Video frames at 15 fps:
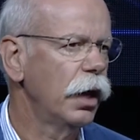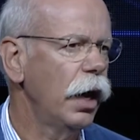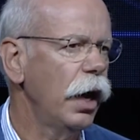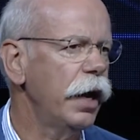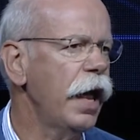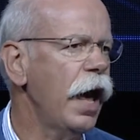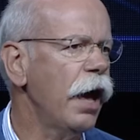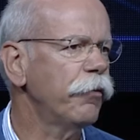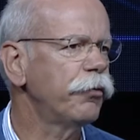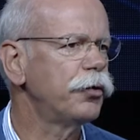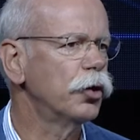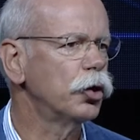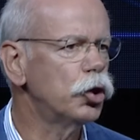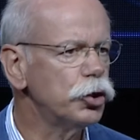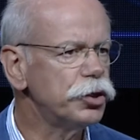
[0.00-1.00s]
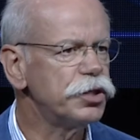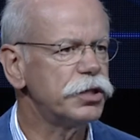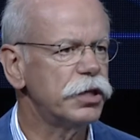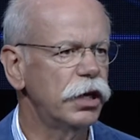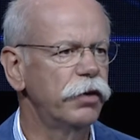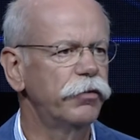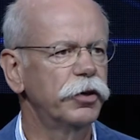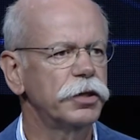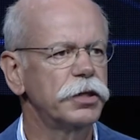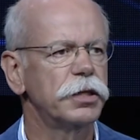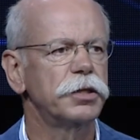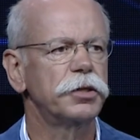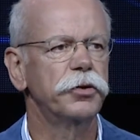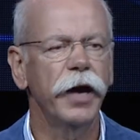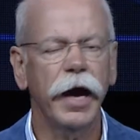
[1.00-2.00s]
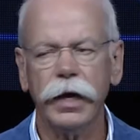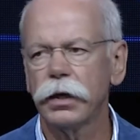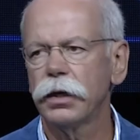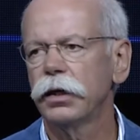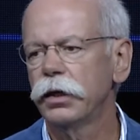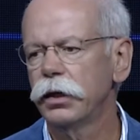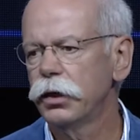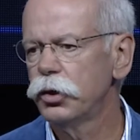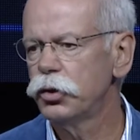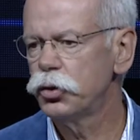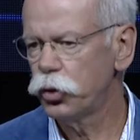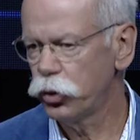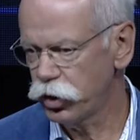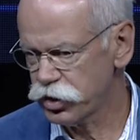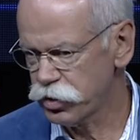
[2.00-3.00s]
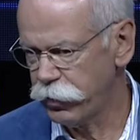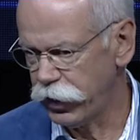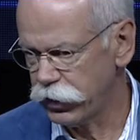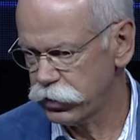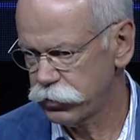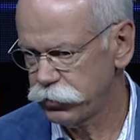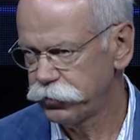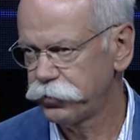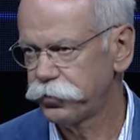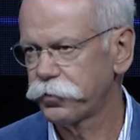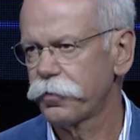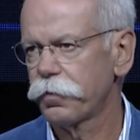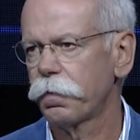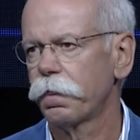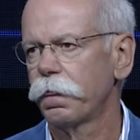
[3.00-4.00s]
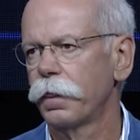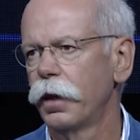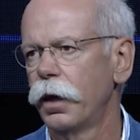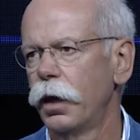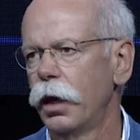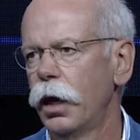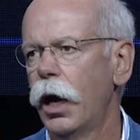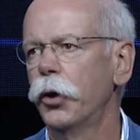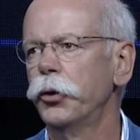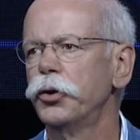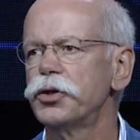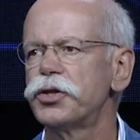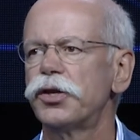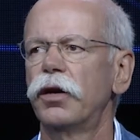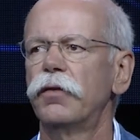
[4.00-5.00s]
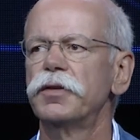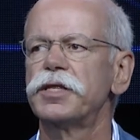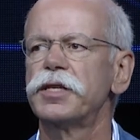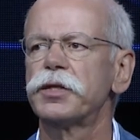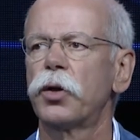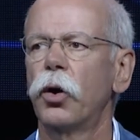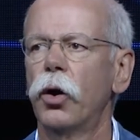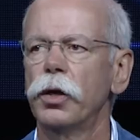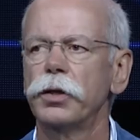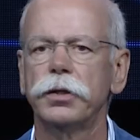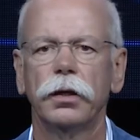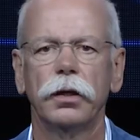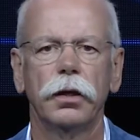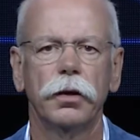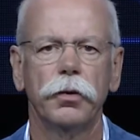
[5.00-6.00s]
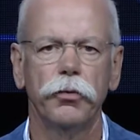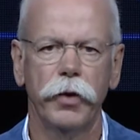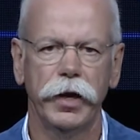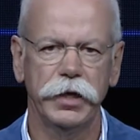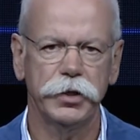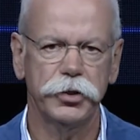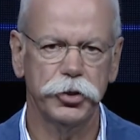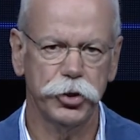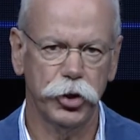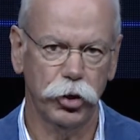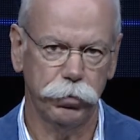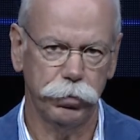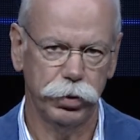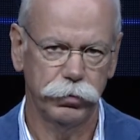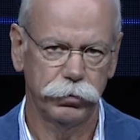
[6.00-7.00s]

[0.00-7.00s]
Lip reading: and have your goods delivered directly to your smart. Our new service is called Ready to Drop.